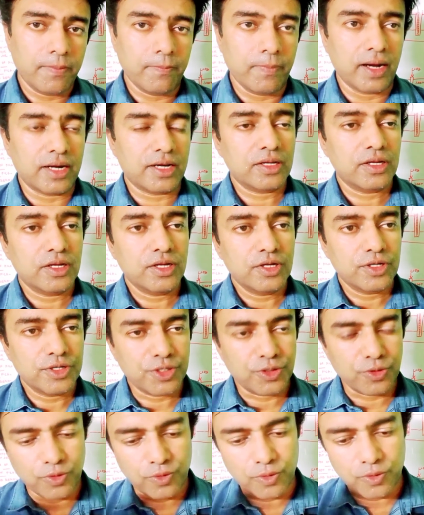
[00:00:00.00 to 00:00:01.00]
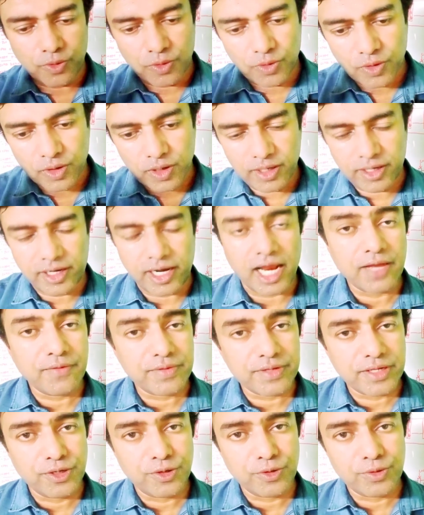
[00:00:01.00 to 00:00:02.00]
but to drive
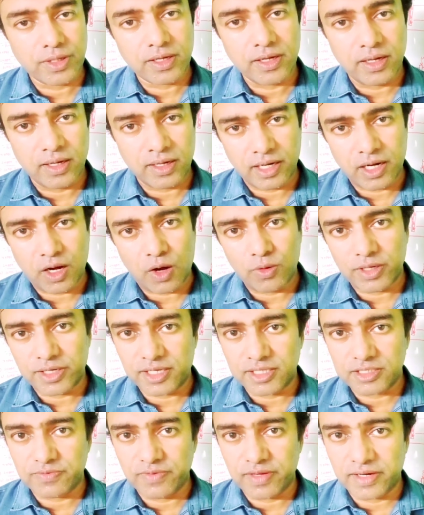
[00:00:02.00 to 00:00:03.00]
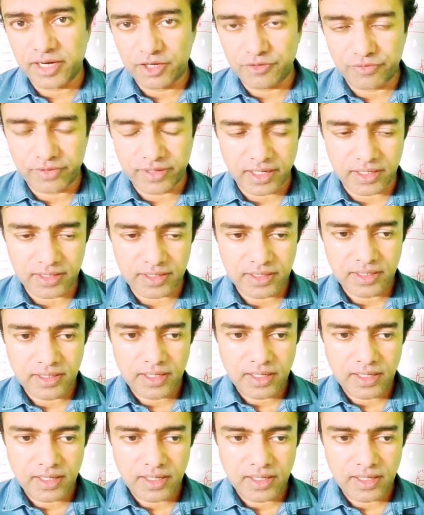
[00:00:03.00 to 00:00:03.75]
it into the ground it is very difficult.